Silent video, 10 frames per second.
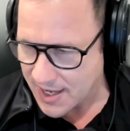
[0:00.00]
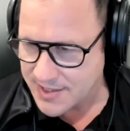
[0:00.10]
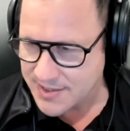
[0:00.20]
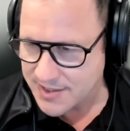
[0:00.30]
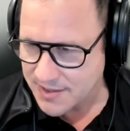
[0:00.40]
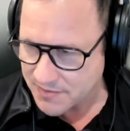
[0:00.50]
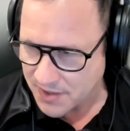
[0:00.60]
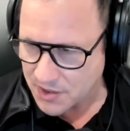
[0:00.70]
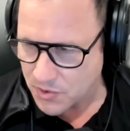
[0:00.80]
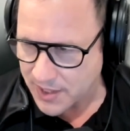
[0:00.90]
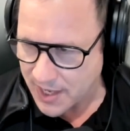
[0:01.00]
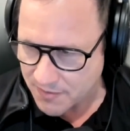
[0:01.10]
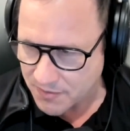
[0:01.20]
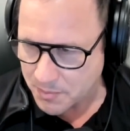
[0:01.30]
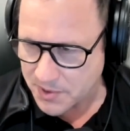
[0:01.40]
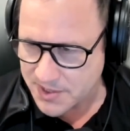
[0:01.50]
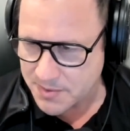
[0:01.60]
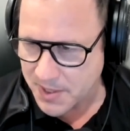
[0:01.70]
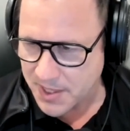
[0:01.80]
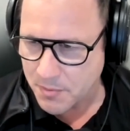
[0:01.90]
has Filecoin ever
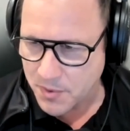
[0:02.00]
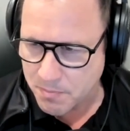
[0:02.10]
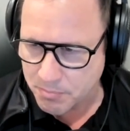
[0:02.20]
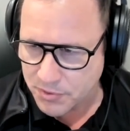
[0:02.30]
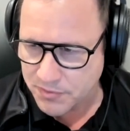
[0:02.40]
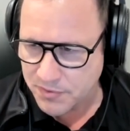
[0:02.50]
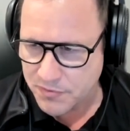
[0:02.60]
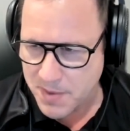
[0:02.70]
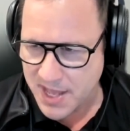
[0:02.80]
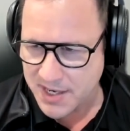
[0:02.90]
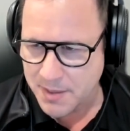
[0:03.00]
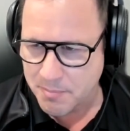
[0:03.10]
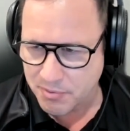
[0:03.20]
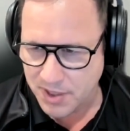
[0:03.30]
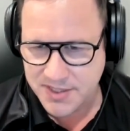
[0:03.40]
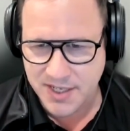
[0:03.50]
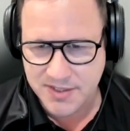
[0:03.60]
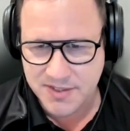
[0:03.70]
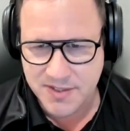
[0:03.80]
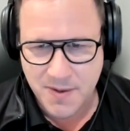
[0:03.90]
participated with proof of humanity
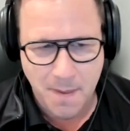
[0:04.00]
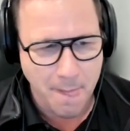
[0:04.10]
projects?